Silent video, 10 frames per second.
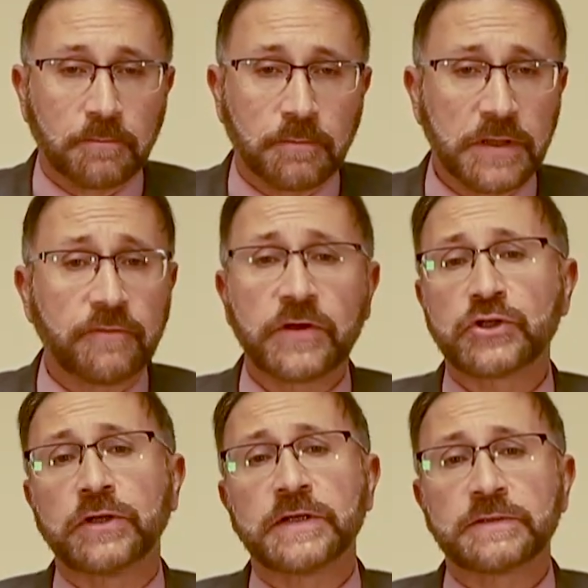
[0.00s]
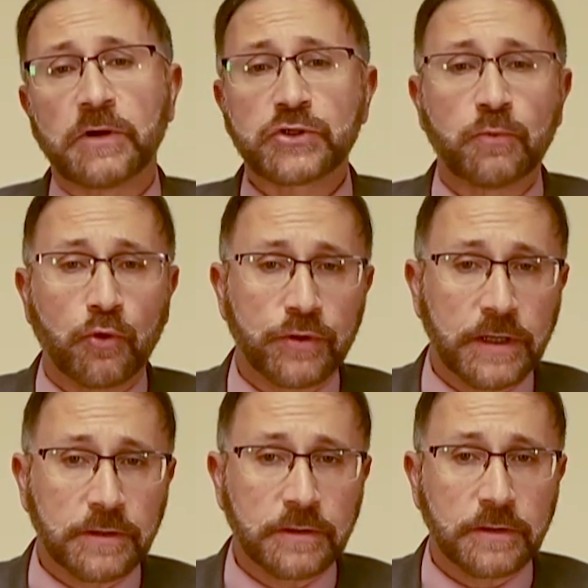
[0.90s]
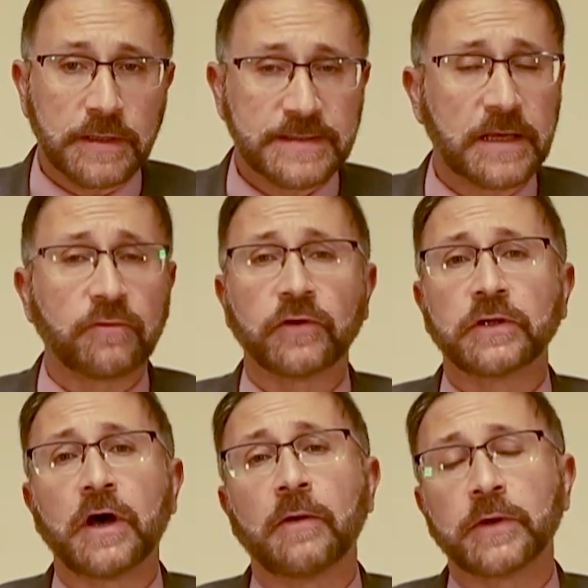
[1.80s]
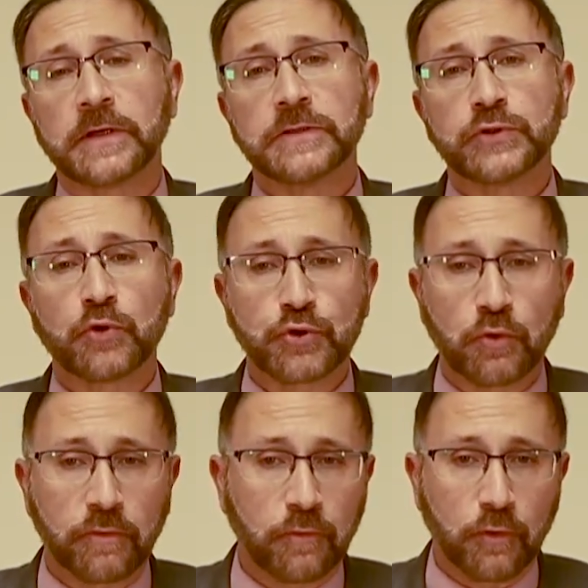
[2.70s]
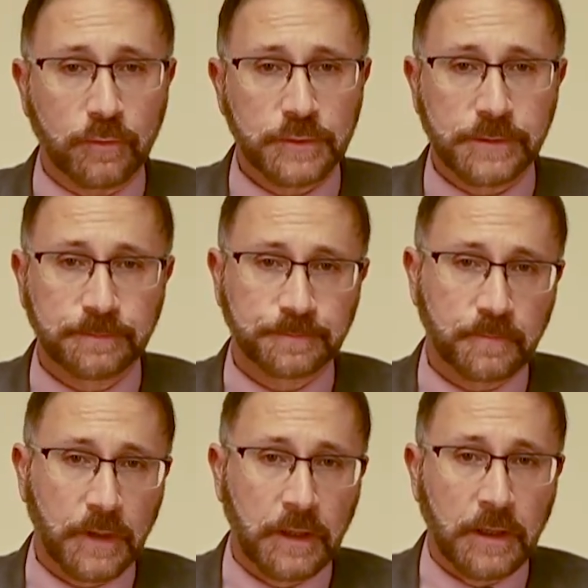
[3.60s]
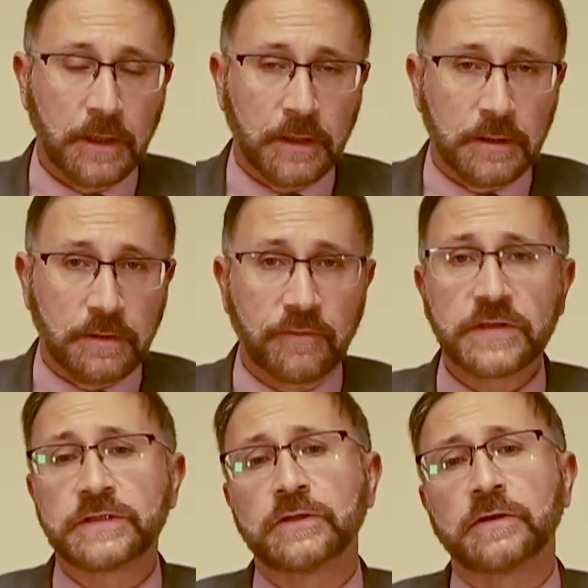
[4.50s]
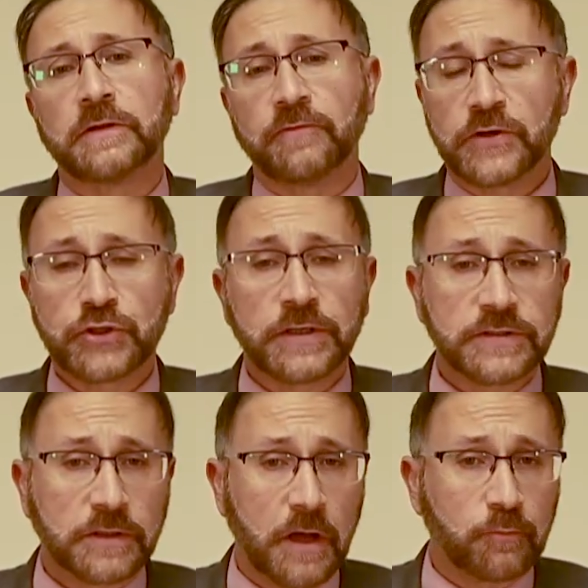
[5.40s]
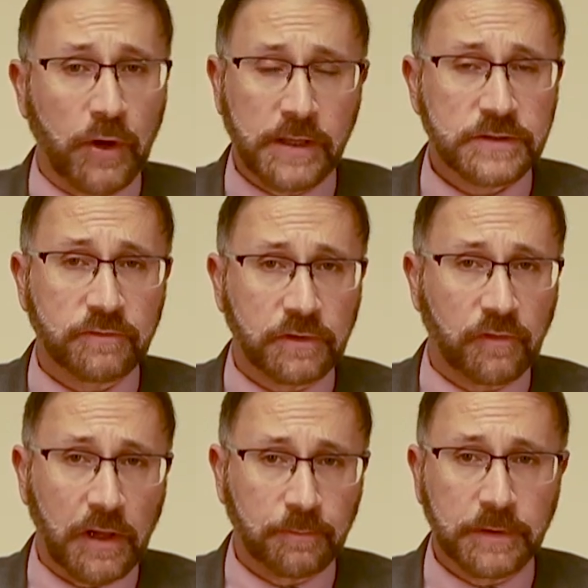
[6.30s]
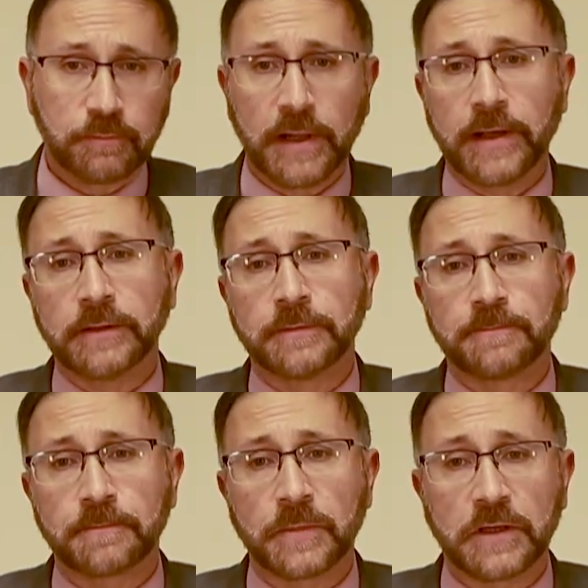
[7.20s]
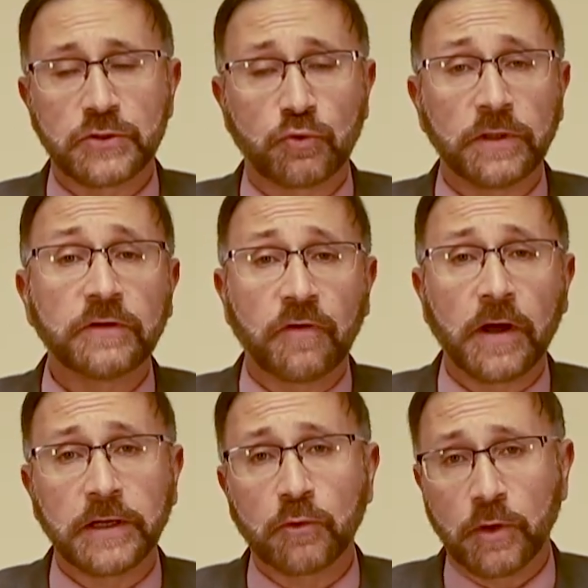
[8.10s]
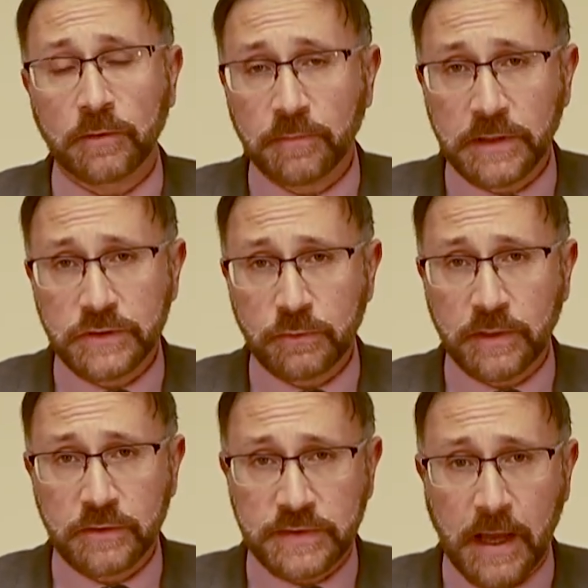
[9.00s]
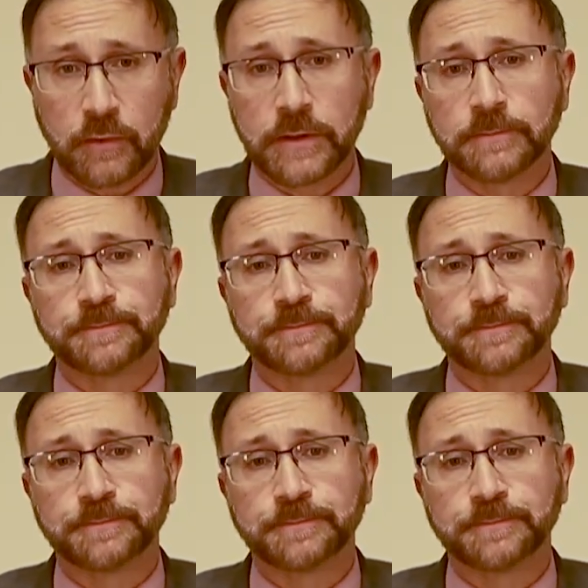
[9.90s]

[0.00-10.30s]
But the vision is much more than a set of economic and social reforms. The vision is a comprehensive development plan that is redefining what it means to be a Saudi.